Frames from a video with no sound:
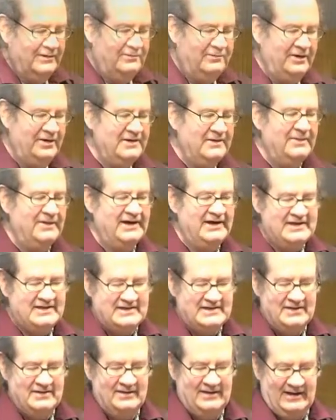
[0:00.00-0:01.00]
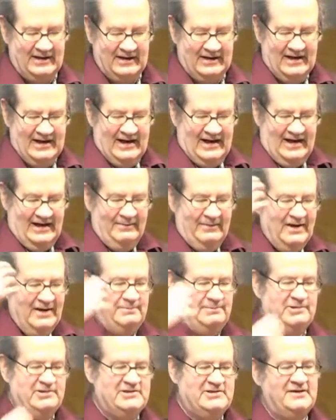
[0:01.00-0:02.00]
what am I doing? Am I
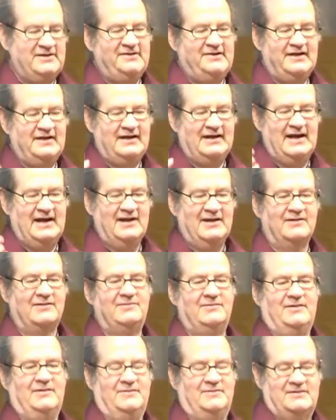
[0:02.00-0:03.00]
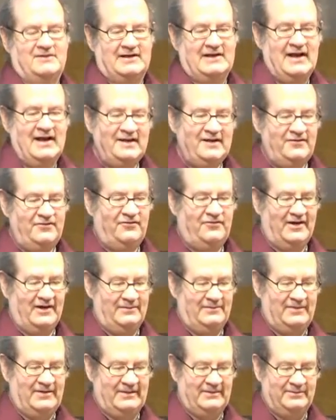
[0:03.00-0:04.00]
producing an algorithm to classify
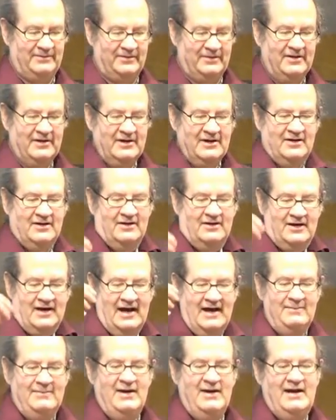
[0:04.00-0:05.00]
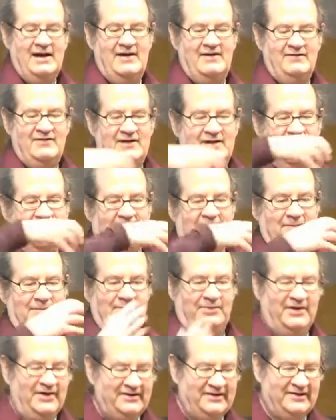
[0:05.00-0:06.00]
people, or am I having a
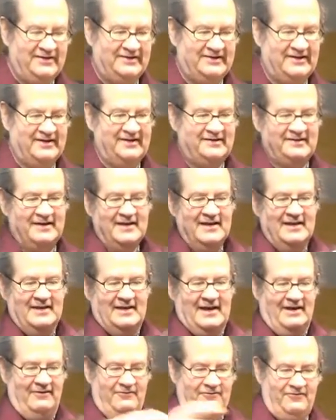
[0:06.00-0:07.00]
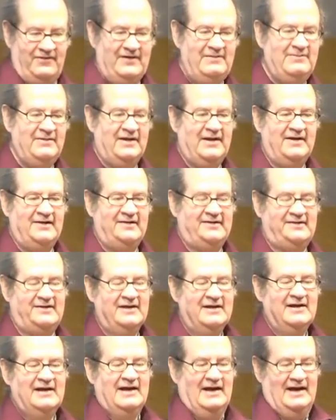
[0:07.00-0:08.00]
hypothesis that females
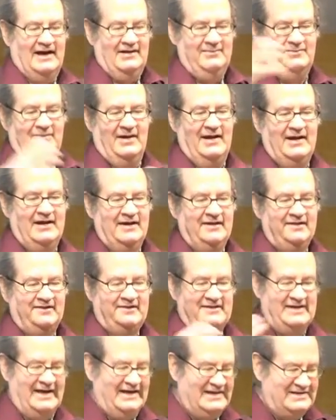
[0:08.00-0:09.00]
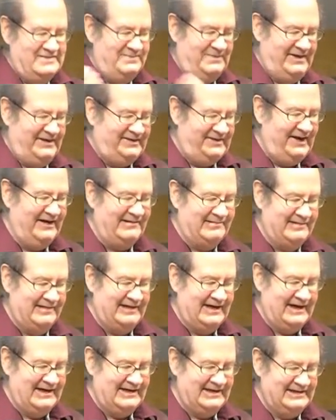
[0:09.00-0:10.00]
and males tend to be
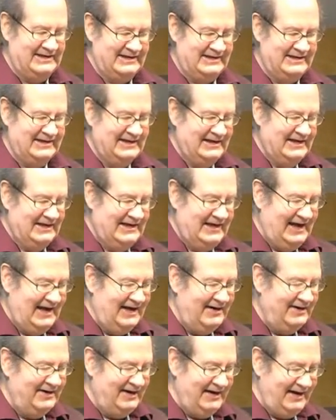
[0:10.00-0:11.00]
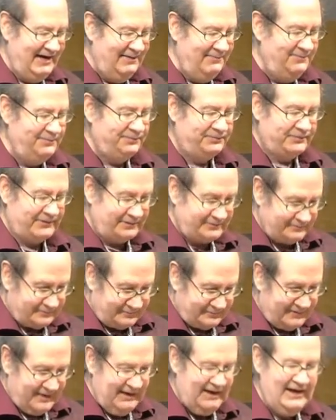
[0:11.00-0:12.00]
segregated? Now,
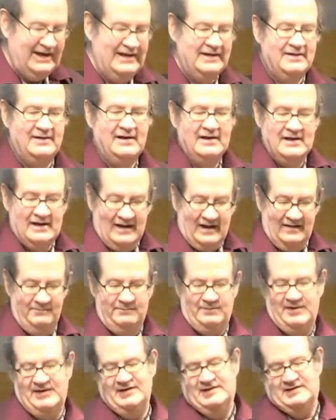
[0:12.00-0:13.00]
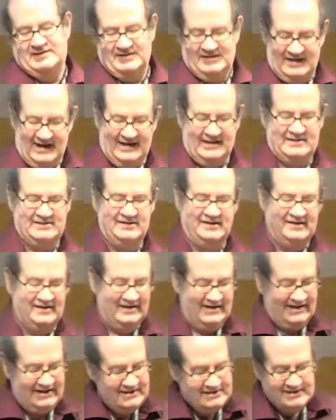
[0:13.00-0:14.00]
I've been to lectures
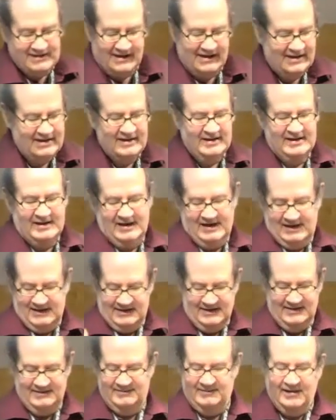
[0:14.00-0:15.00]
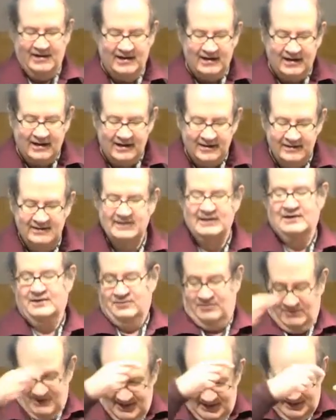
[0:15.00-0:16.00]
in India and Iran
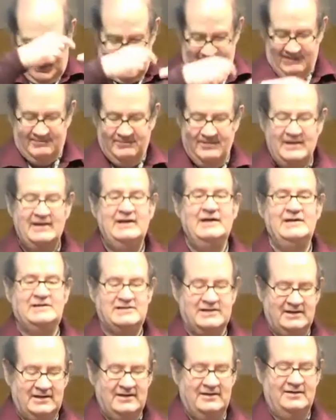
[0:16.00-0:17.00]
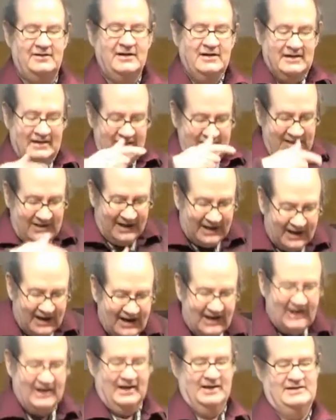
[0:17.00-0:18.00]
where they really do
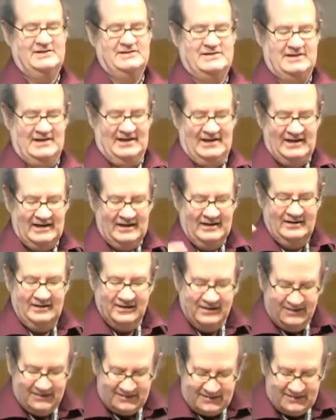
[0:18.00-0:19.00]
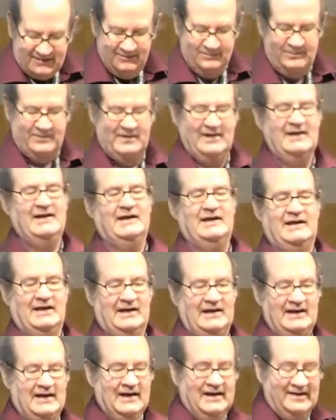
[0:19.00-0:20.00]
largely, not
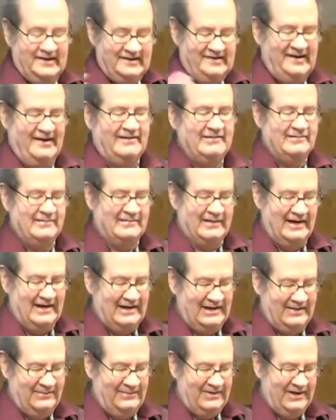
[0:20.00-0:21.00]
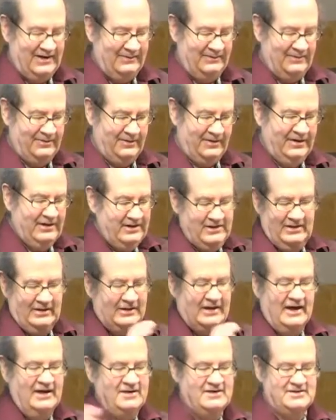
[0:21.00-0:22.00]
completely, segregate the people. You
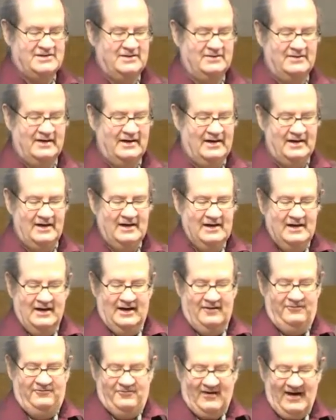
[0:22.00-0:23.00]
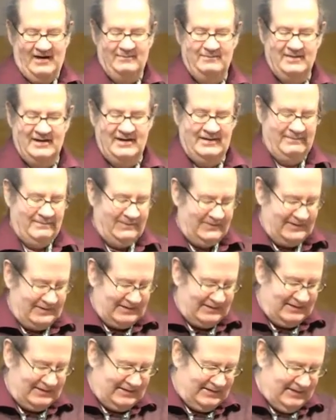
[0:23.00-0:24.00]
go to a family
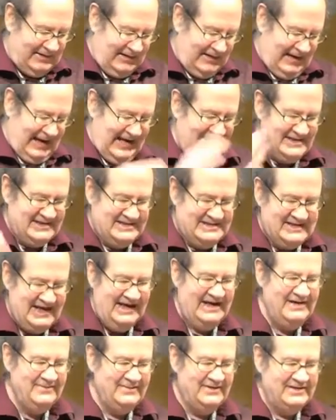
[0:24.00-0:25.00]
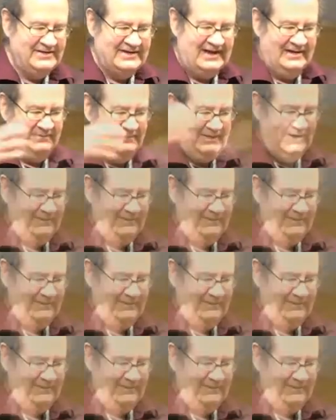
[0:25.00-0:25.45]
entertainment and